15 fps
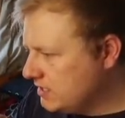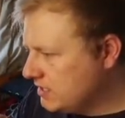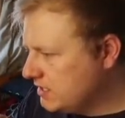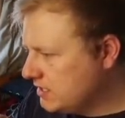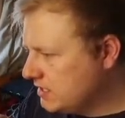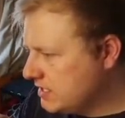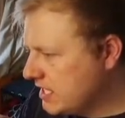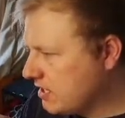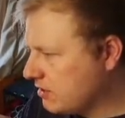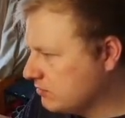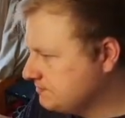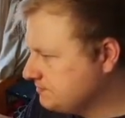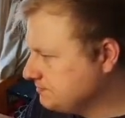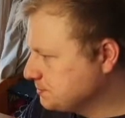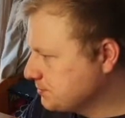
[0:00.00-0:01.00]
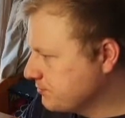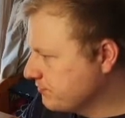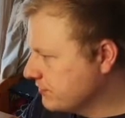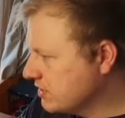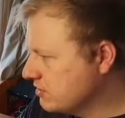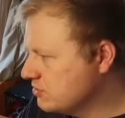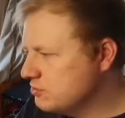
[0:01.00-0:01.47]
Now,
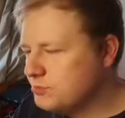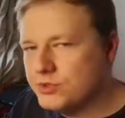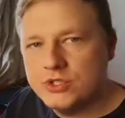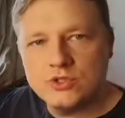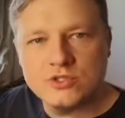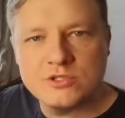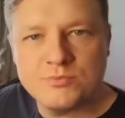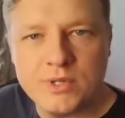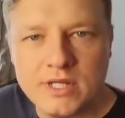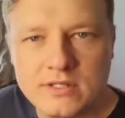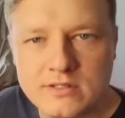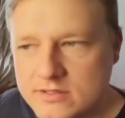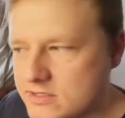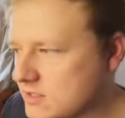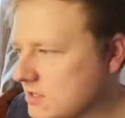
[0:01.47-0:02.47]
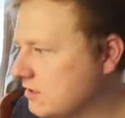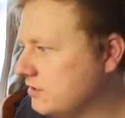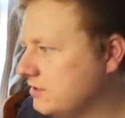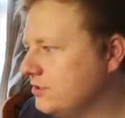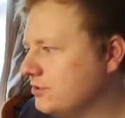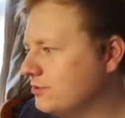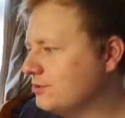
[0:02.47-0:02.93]
to put your sprinkles
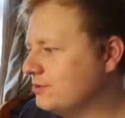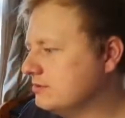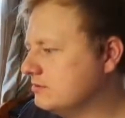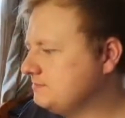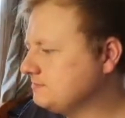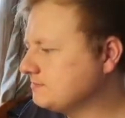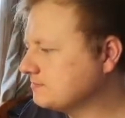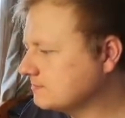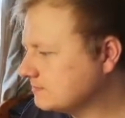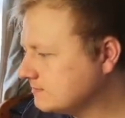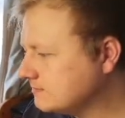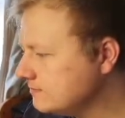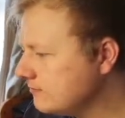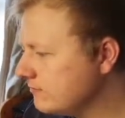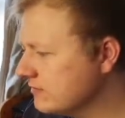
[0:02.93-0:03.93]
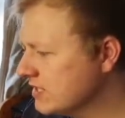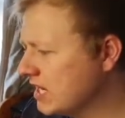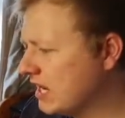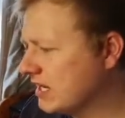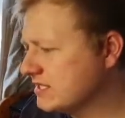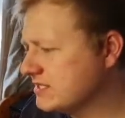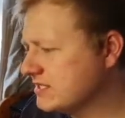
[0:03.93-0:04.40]
on your
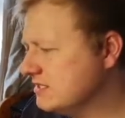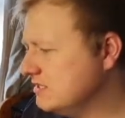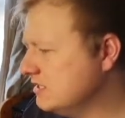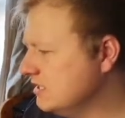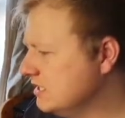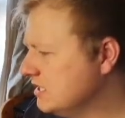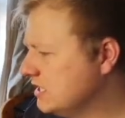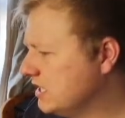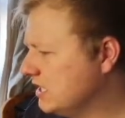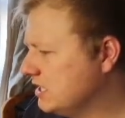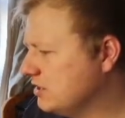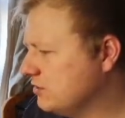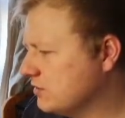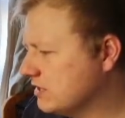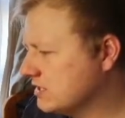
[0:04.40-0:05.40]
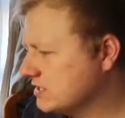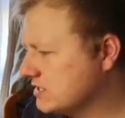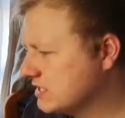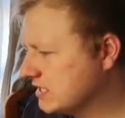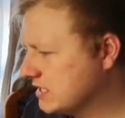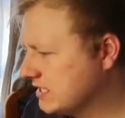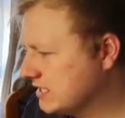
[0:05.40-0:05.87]
icing, you want to
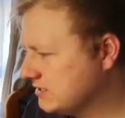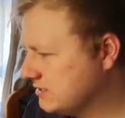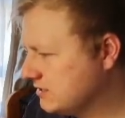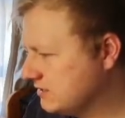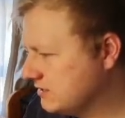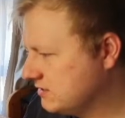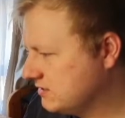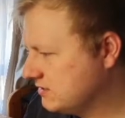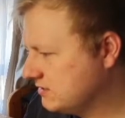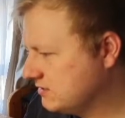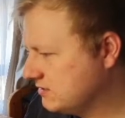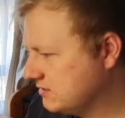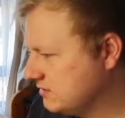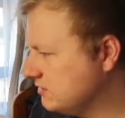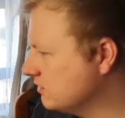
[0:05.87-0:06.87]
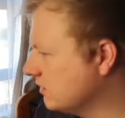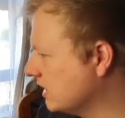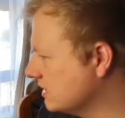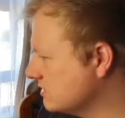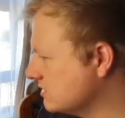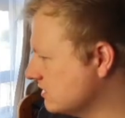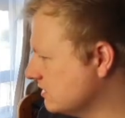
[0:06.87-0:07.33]
select your
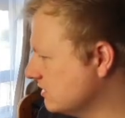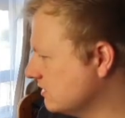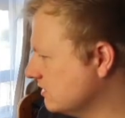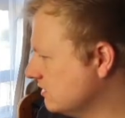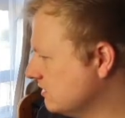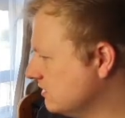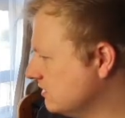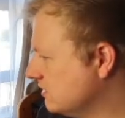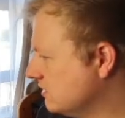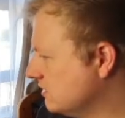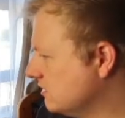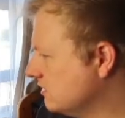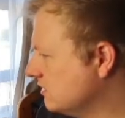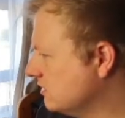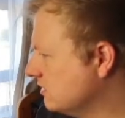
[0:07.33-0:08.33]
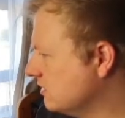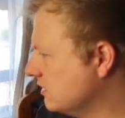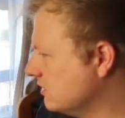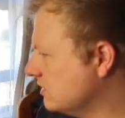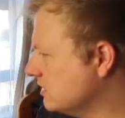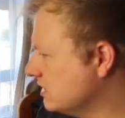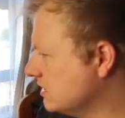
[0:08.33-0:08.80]
icing,
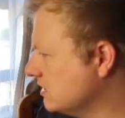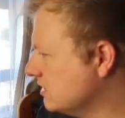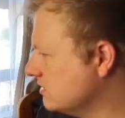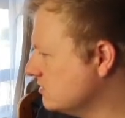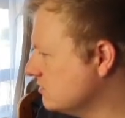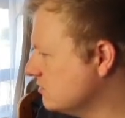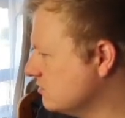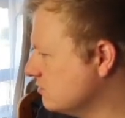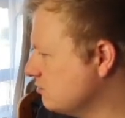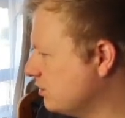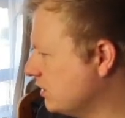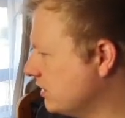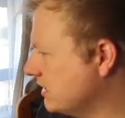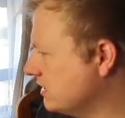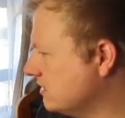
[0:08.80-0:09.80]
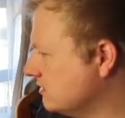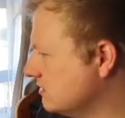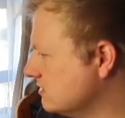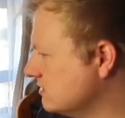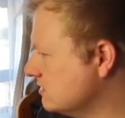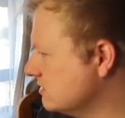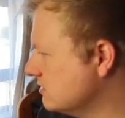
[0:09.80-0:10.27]
go here to
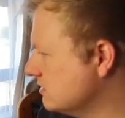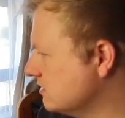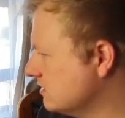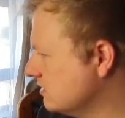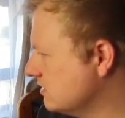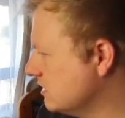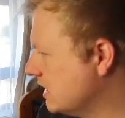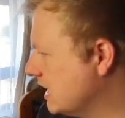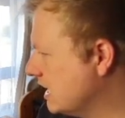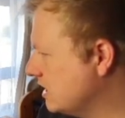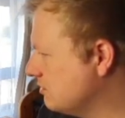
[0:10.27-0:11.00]
Particles, add a